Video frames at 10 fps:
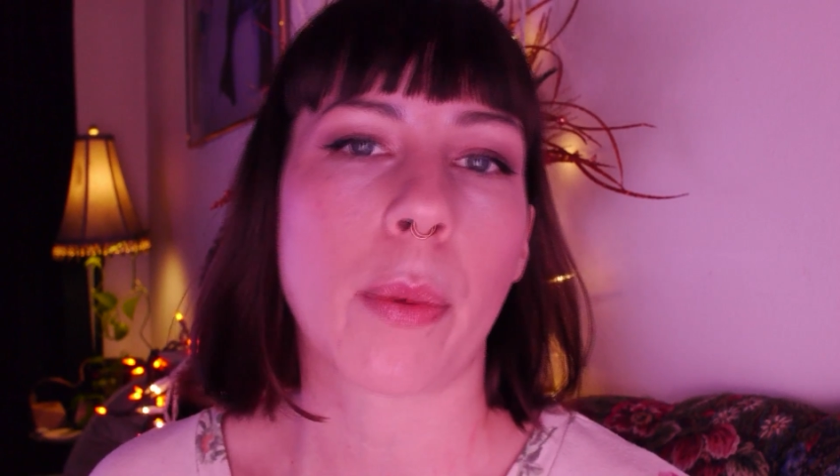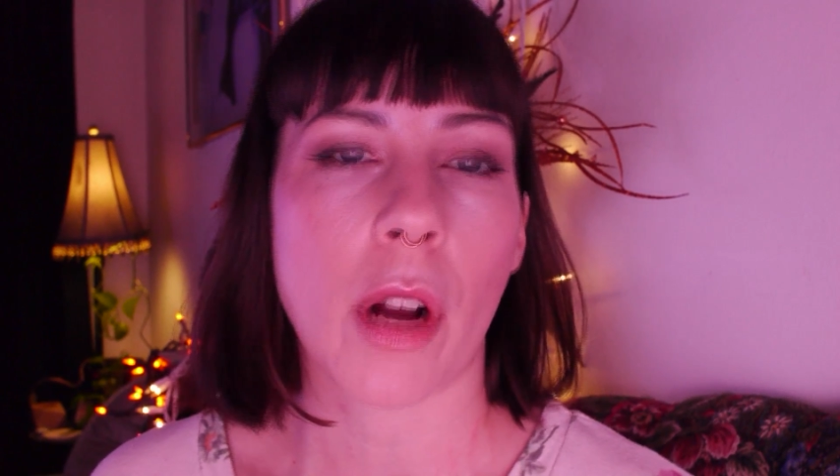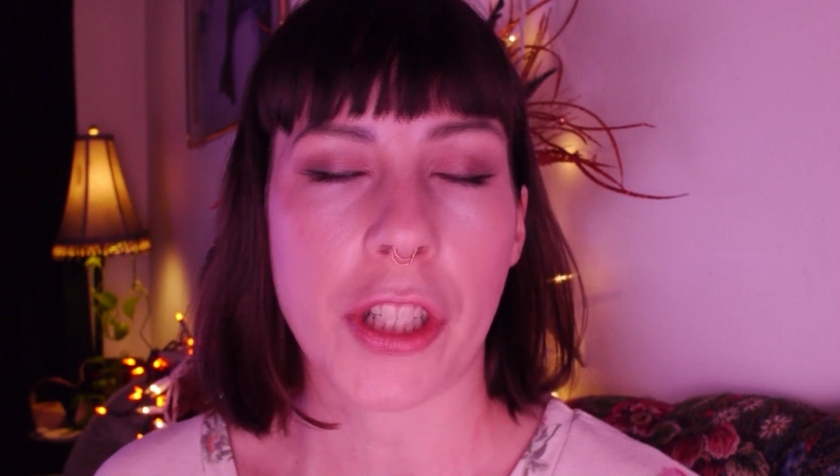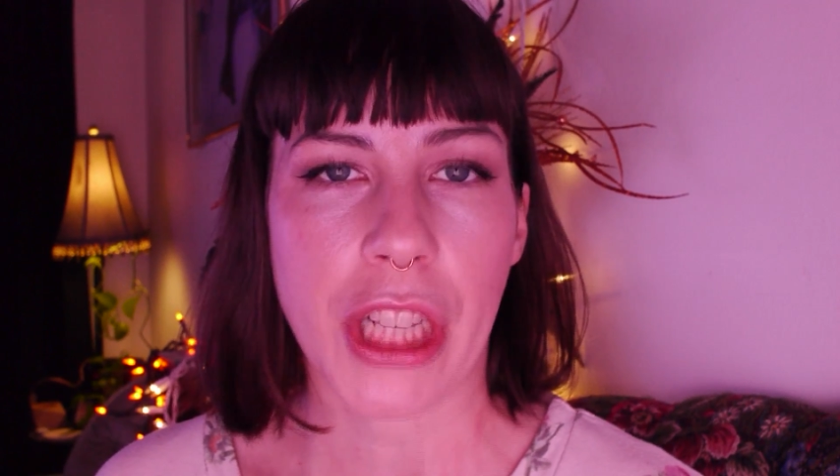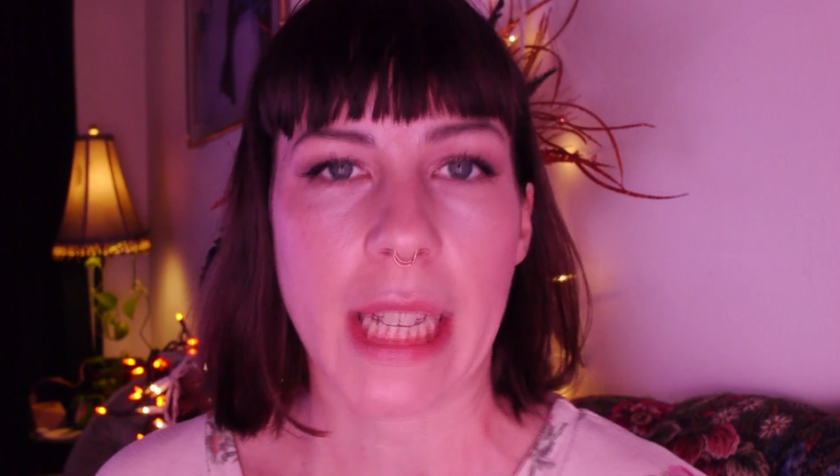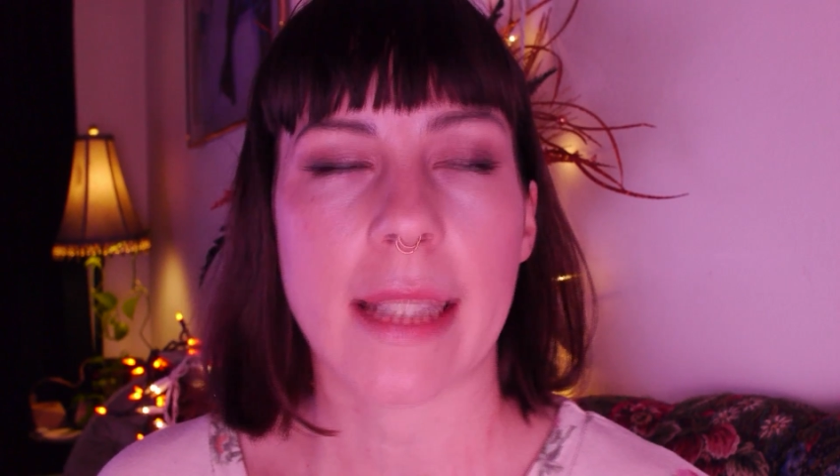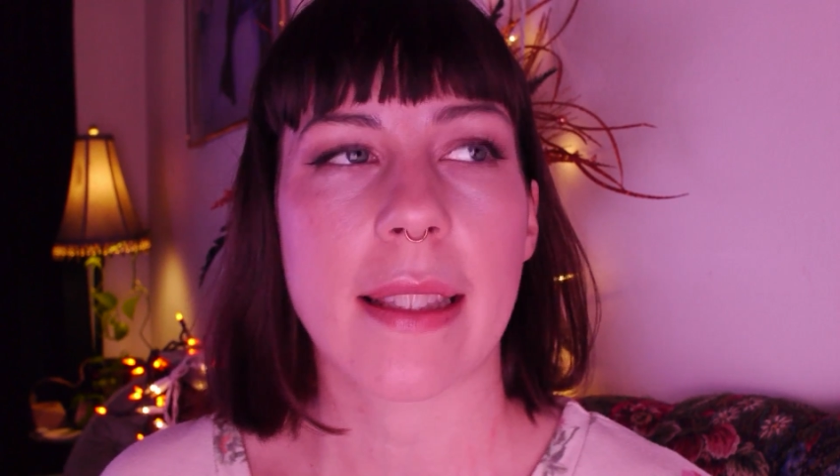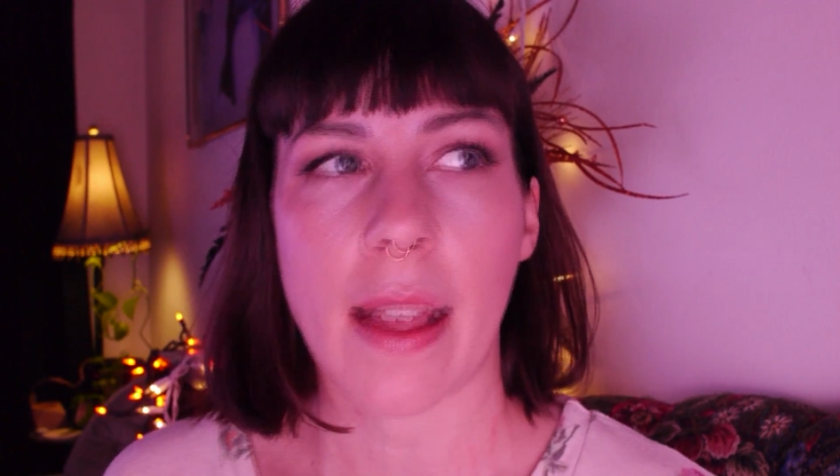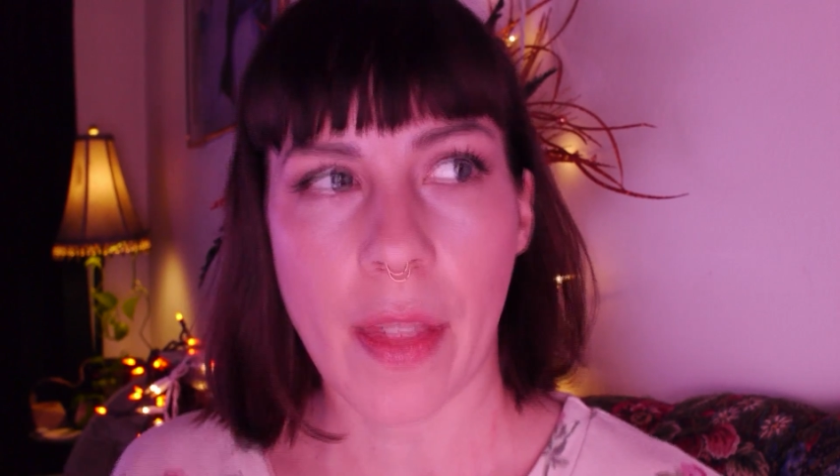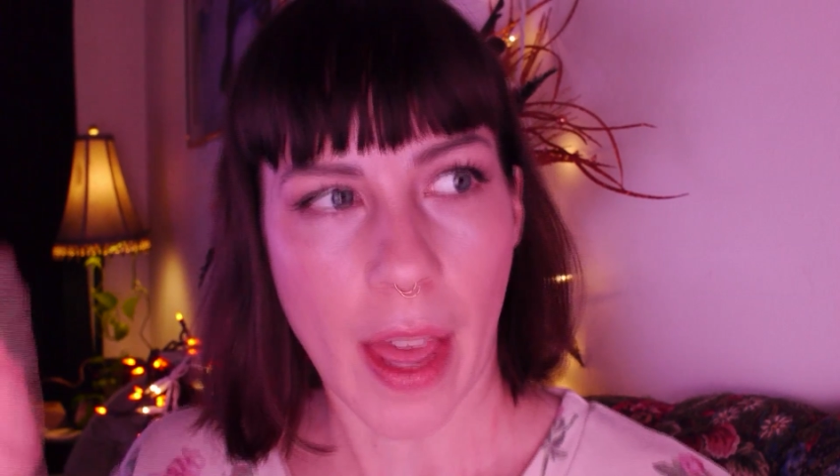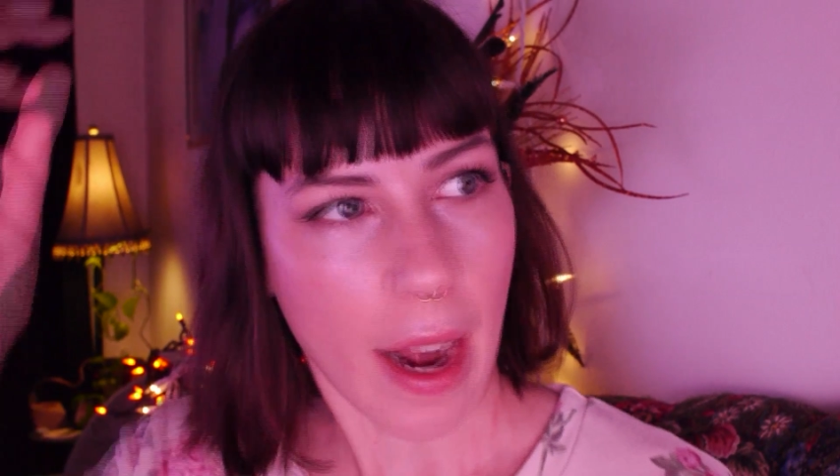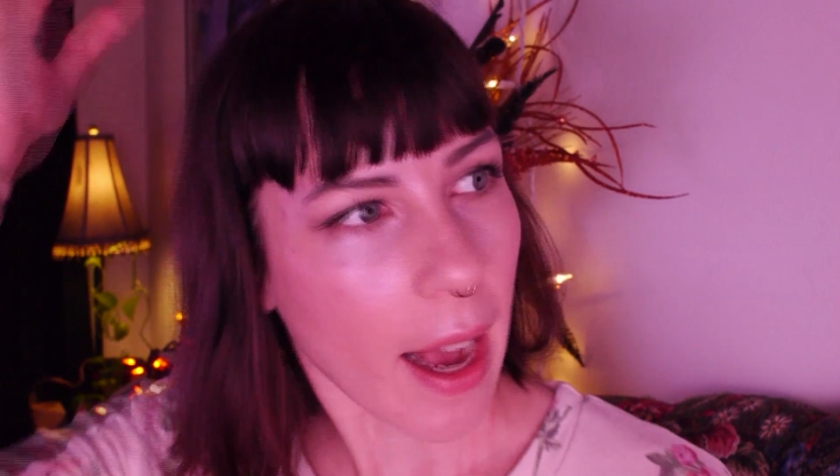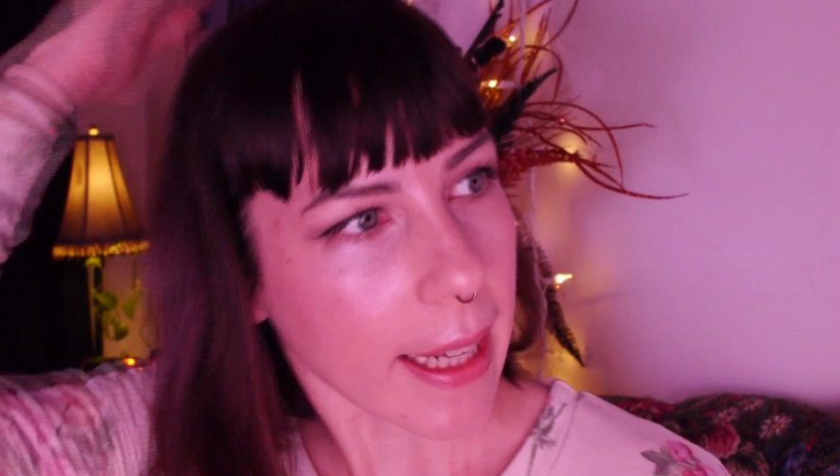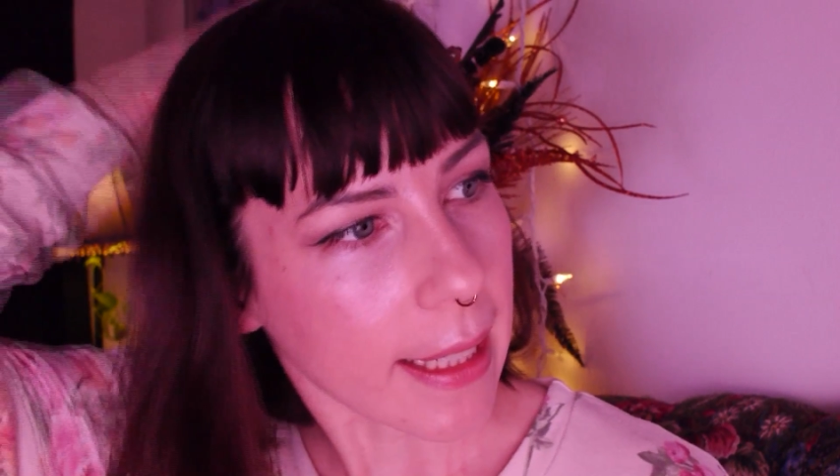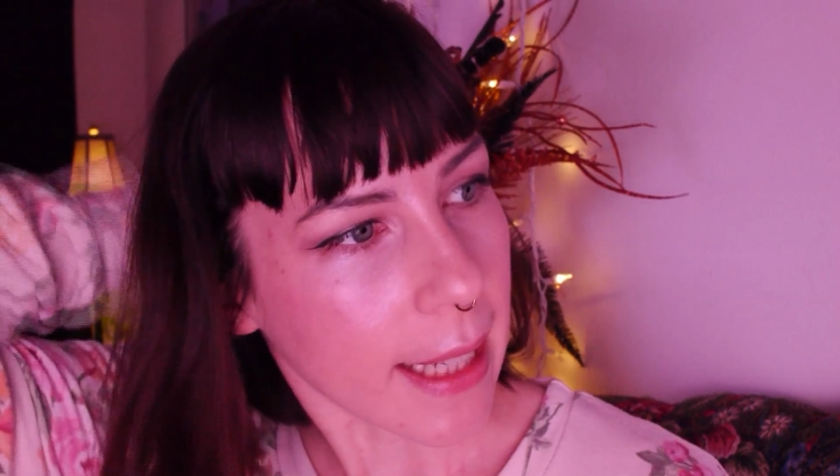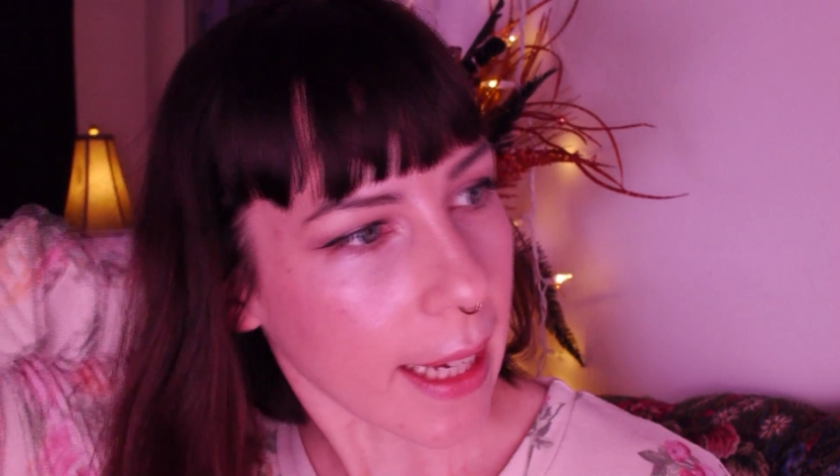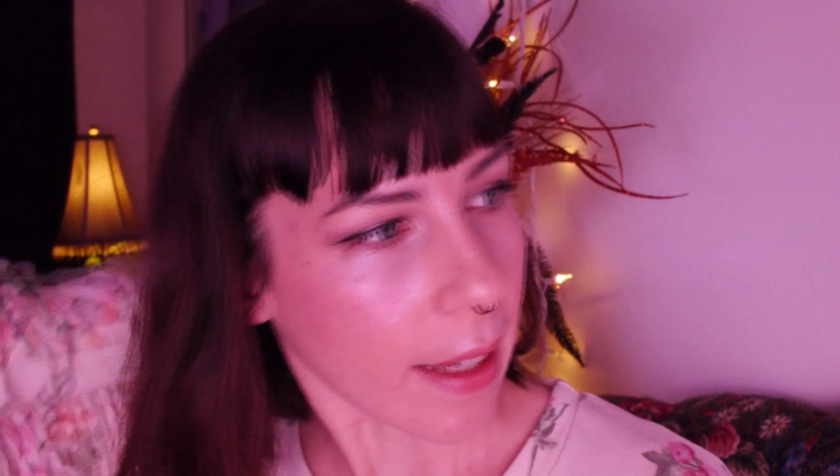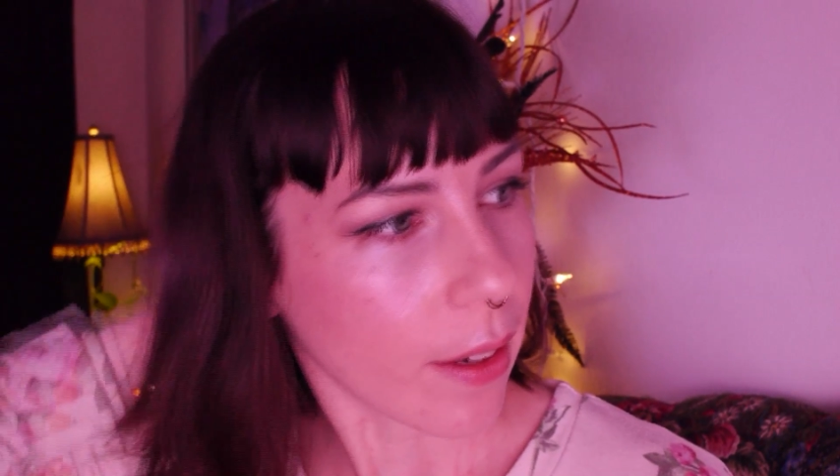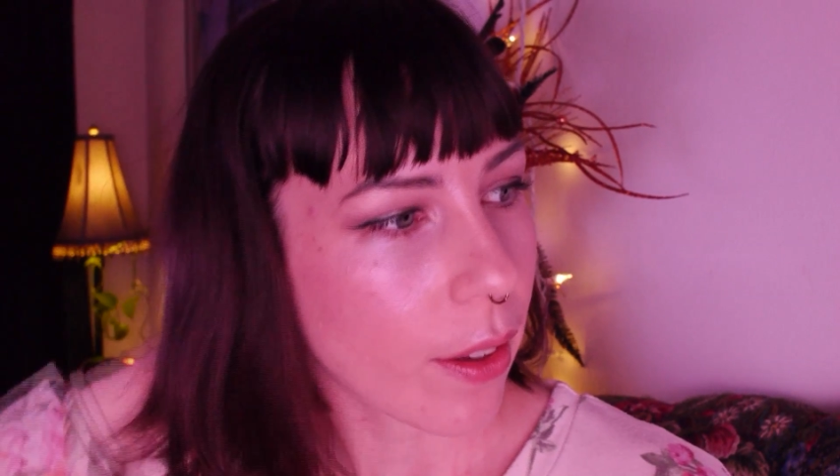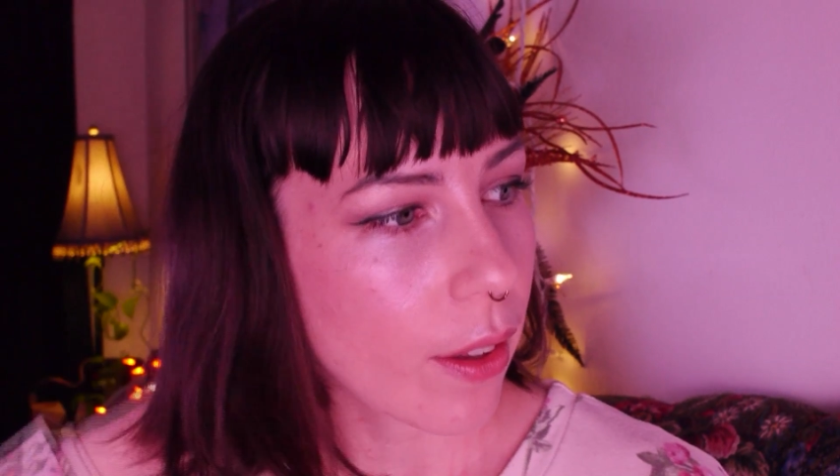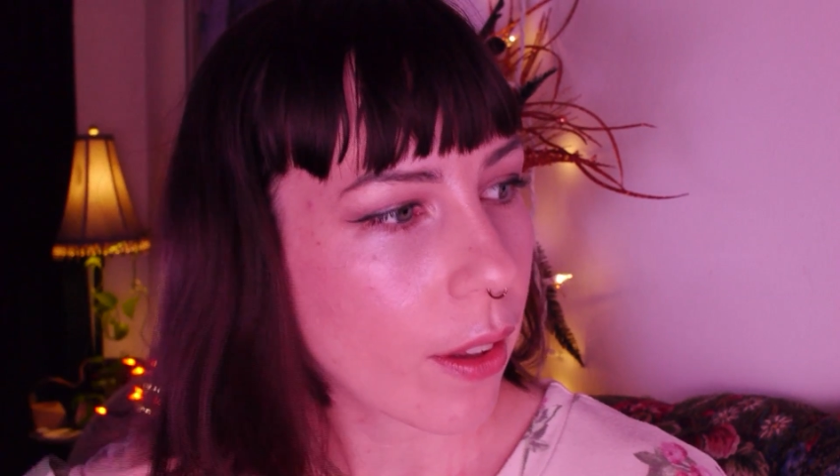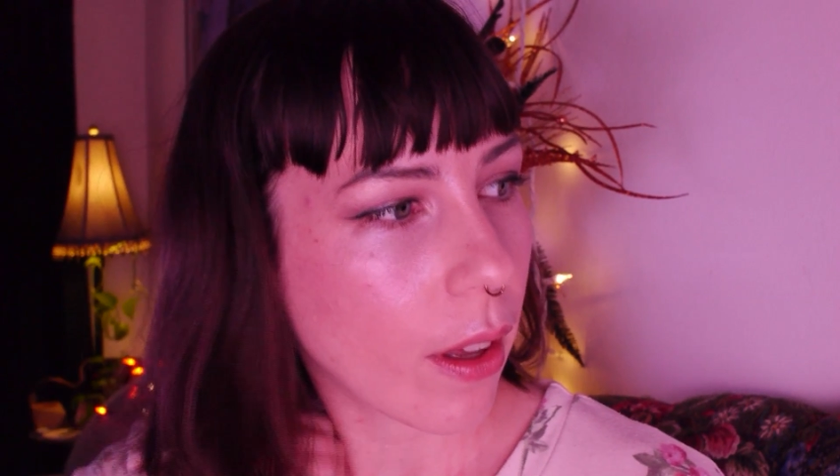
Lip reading: projects that I did